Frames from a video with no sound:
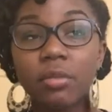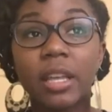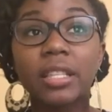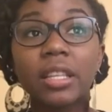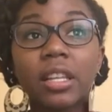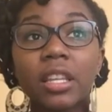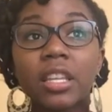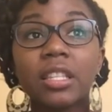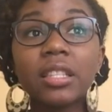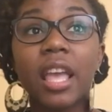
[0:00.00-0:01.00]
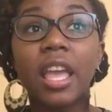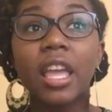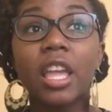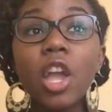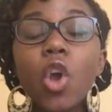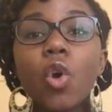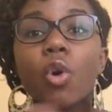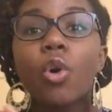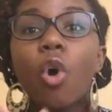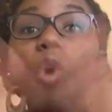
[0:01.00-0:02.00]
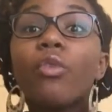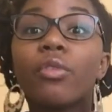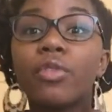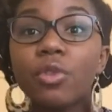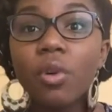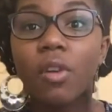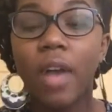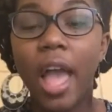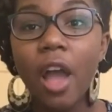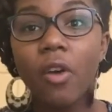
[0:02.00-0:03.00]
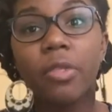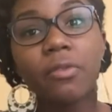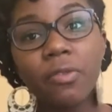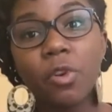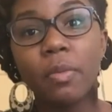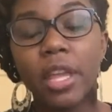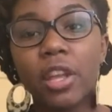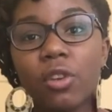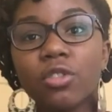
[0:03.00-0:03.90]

So basically it's a overview of how the field may go.